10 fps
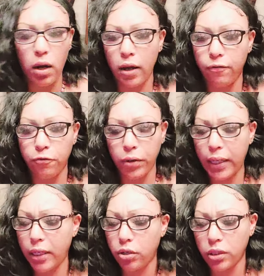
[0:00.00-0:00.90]
a
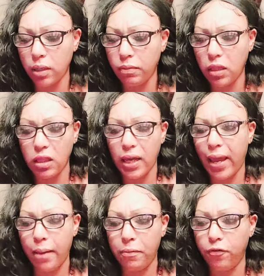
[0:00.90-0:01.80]
friend or something that they
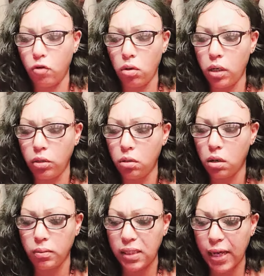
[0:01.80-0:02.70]
had before, you know
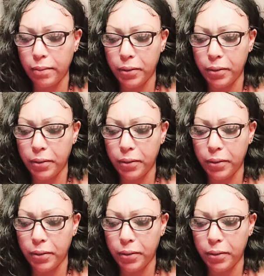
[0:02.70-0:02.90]
what I'm saying?